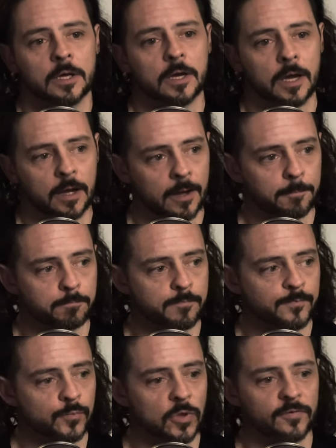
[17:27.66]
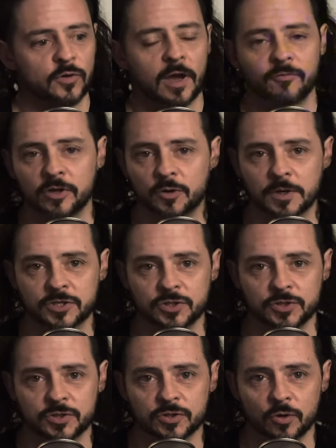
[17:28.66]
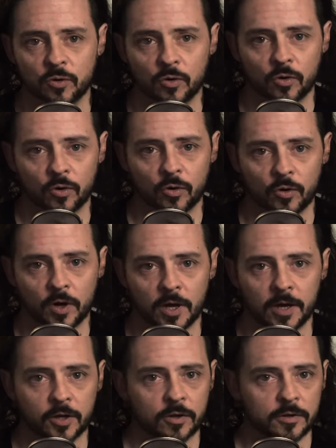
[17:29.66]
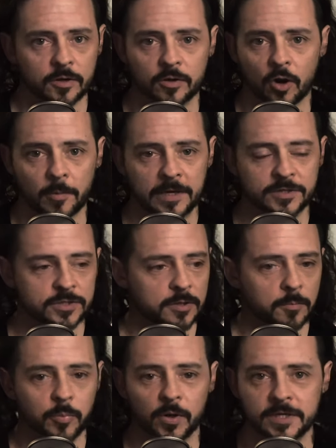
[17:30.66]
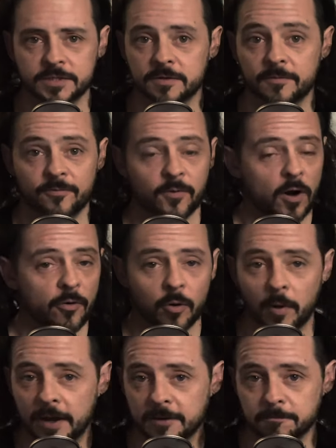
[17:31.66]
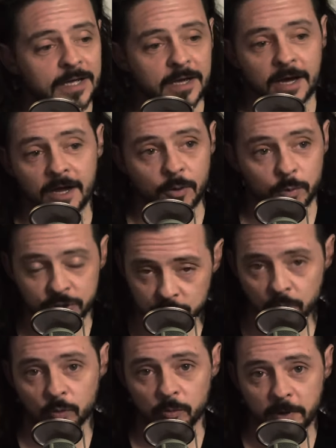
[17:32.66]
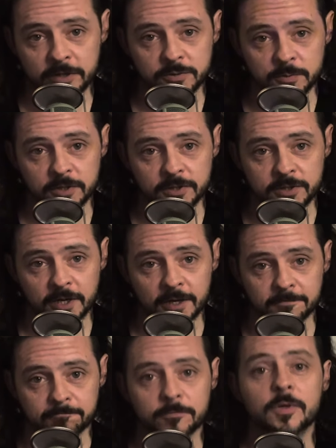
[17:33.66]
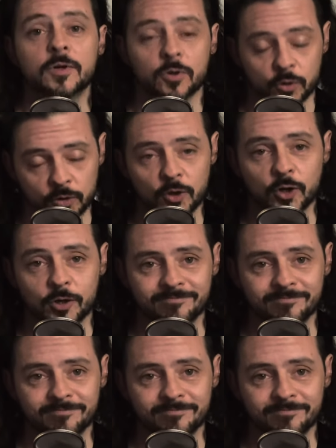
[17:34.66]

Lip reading: If you have any questions or comments, please fire away, and I wish you all the best with your singing. Good luck.